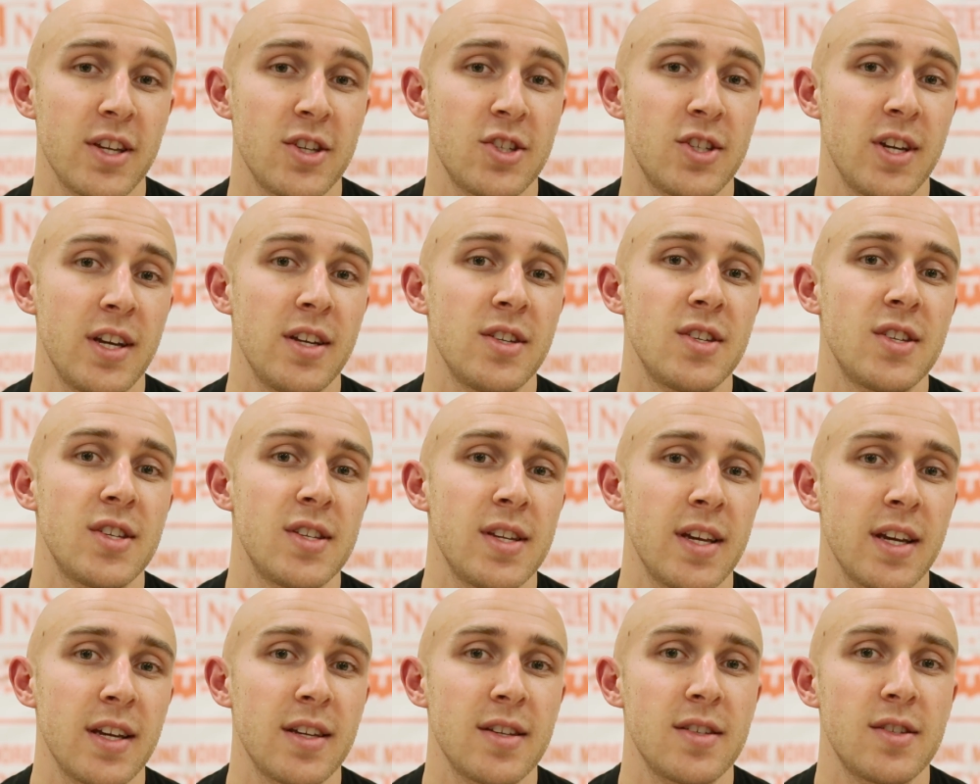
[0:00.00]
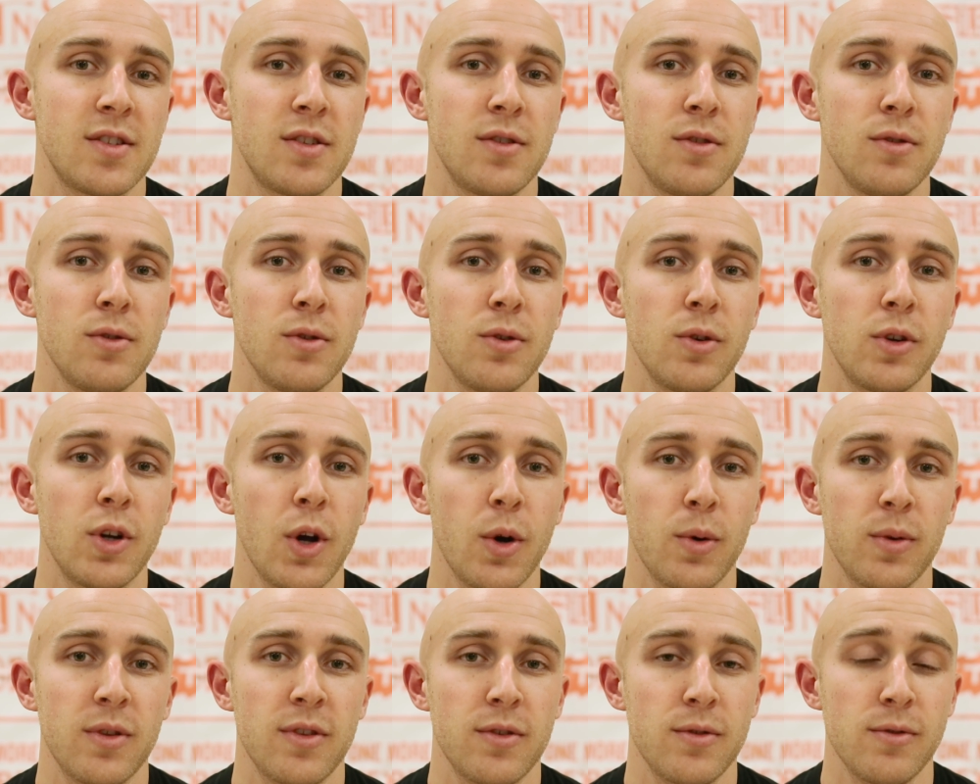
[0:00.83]
at Exchange 6 to
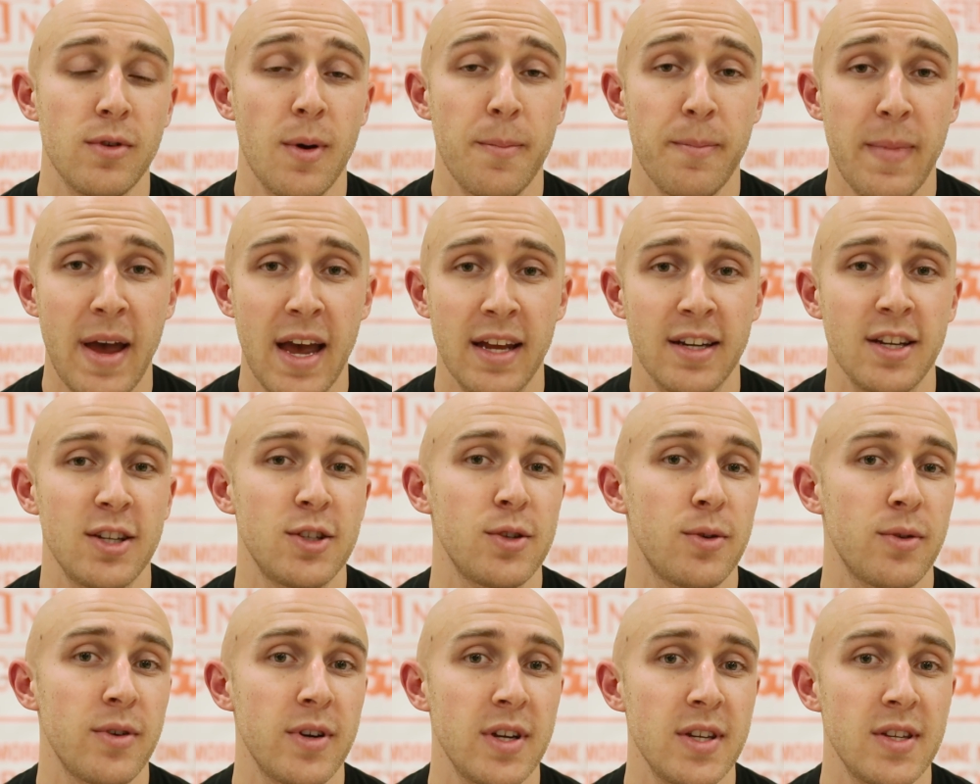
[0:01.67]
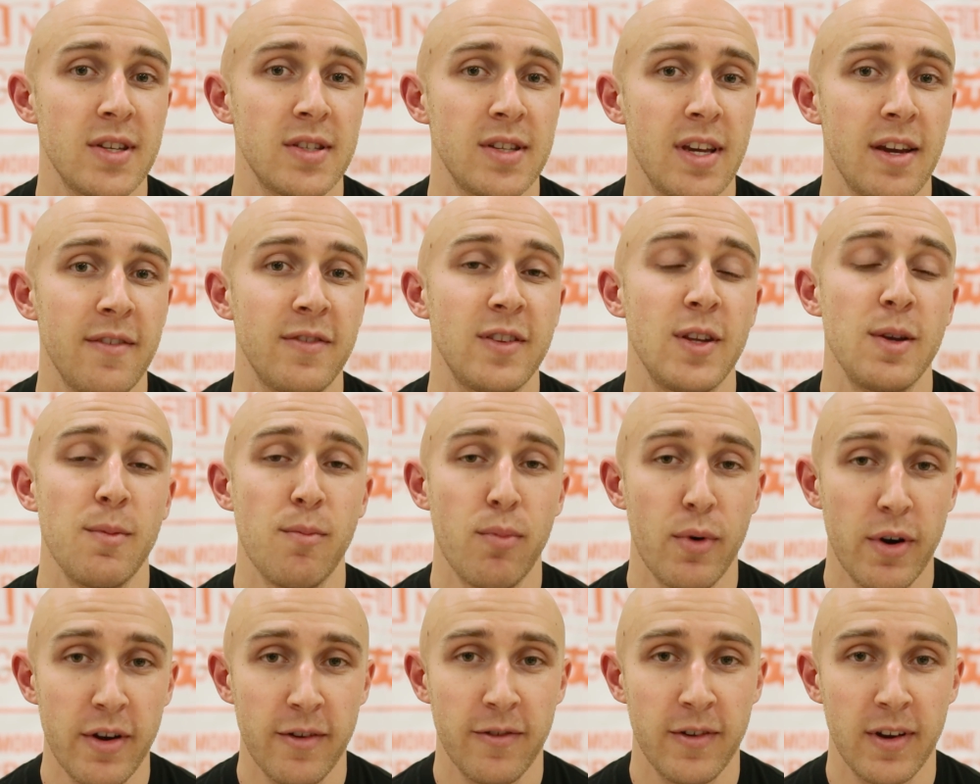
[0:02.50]
go through a mandatory safety
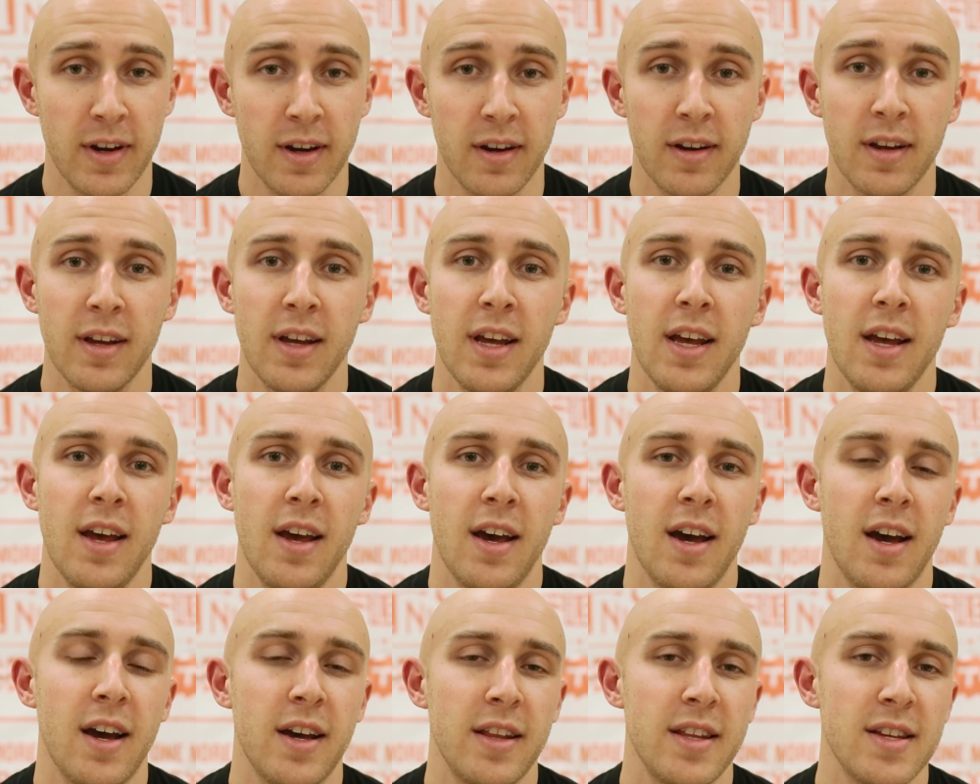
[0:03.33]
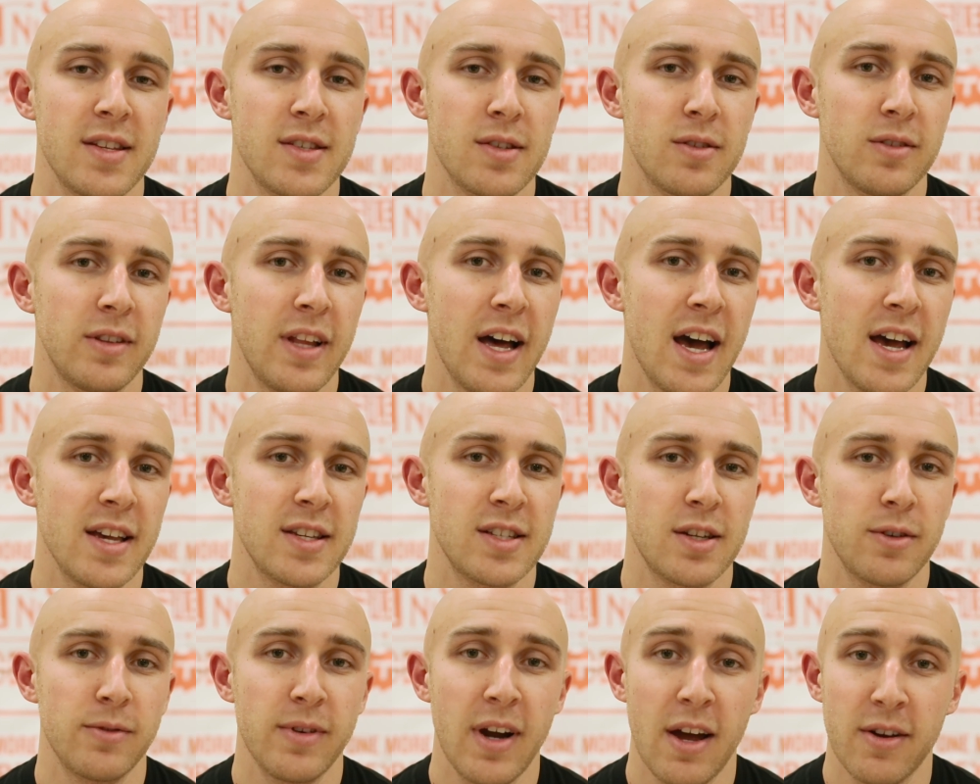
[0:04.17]
briefing. This will
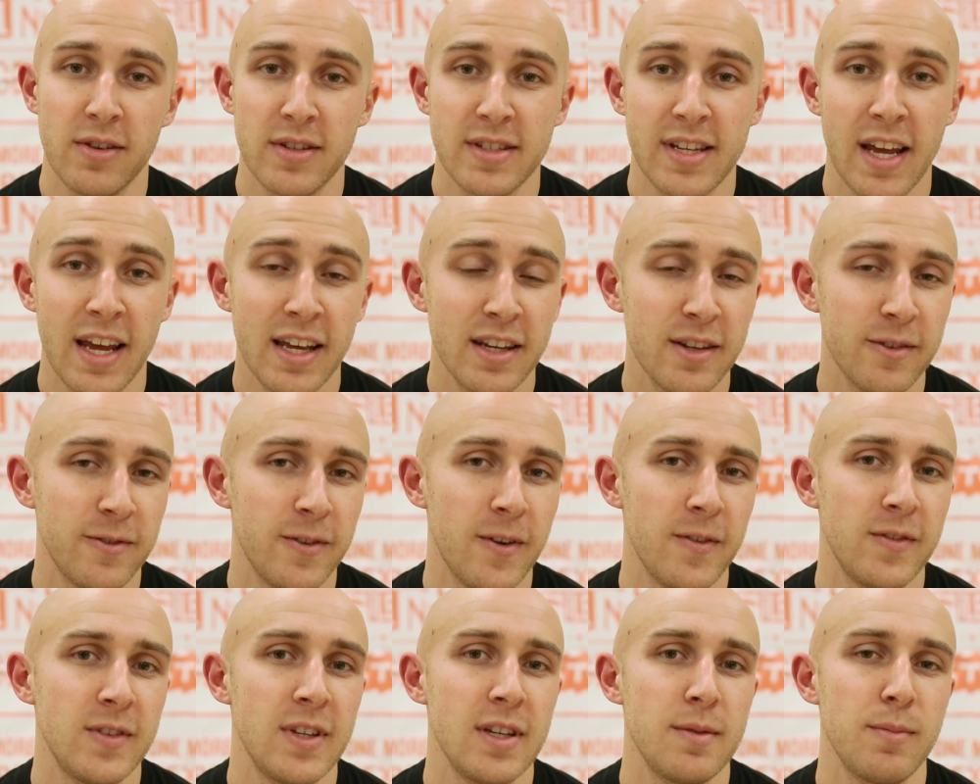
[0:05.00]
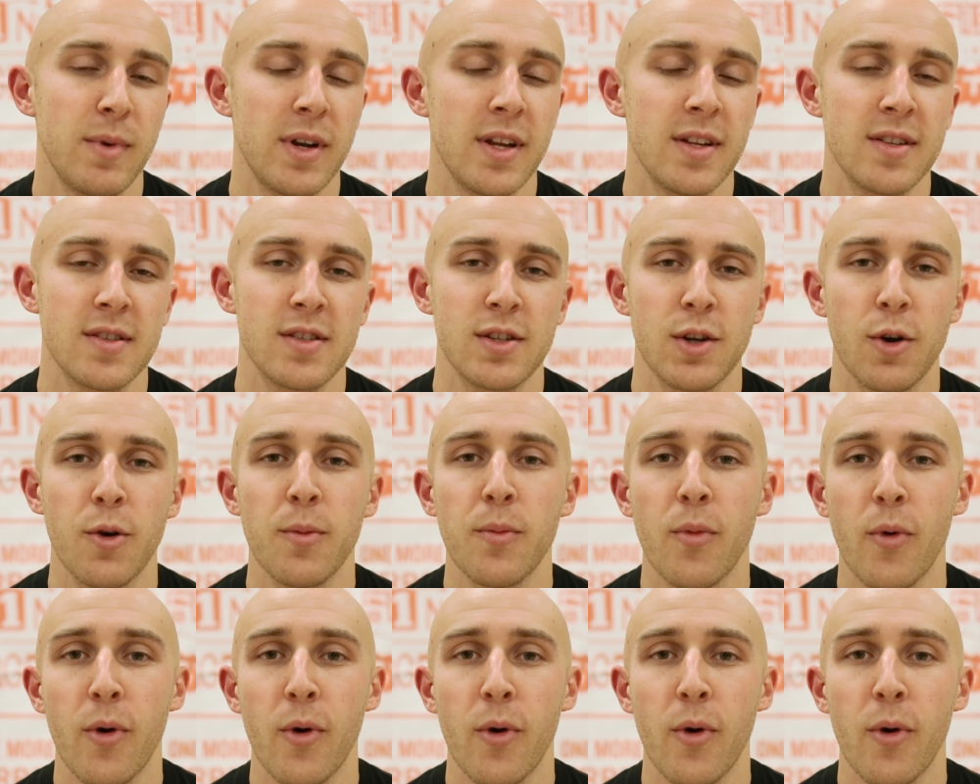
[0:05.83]
last around 10 to 15 minutes, no